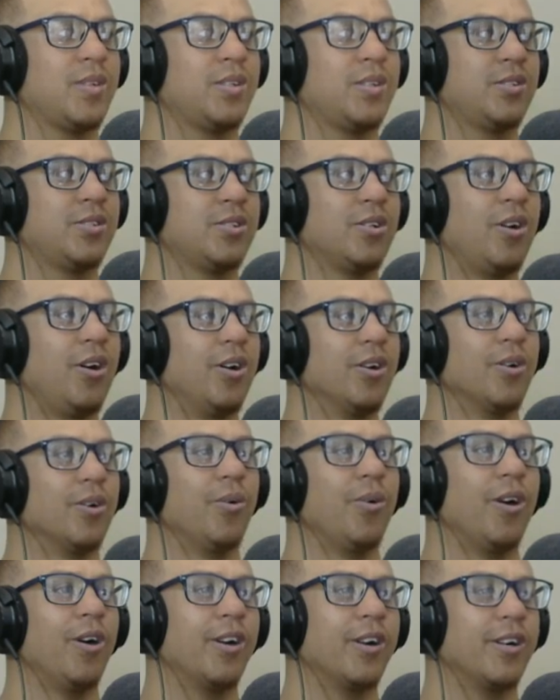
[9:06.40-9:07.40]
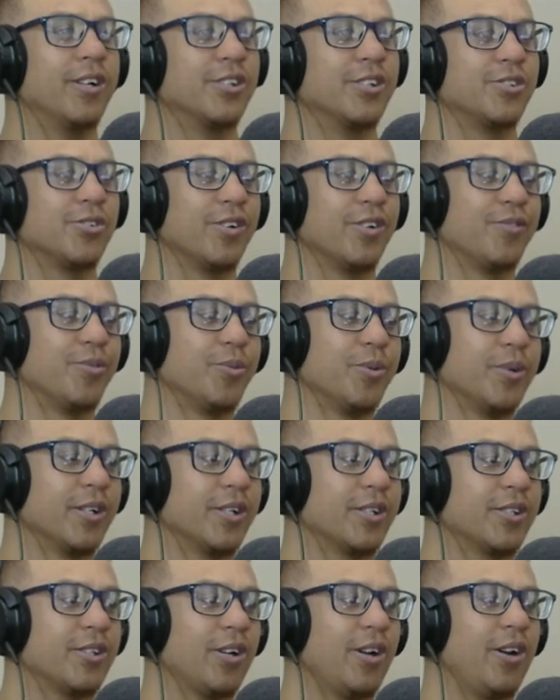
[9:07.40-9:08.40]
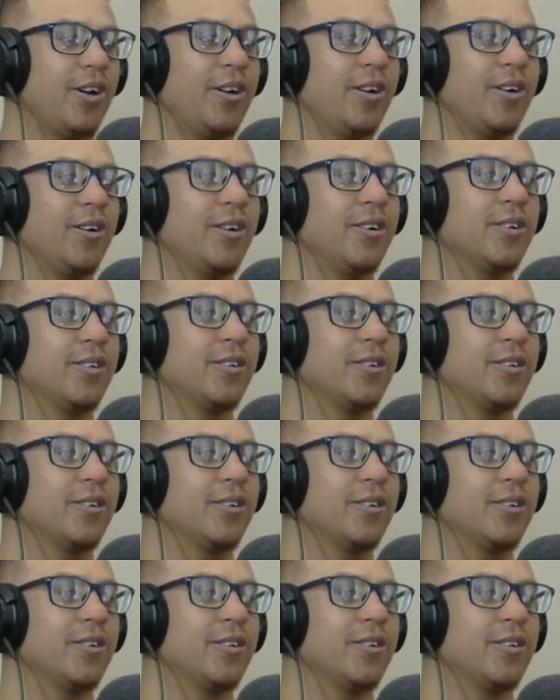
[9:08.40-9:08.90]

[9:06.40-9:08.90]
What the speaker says: To honor warriors who have worked hard.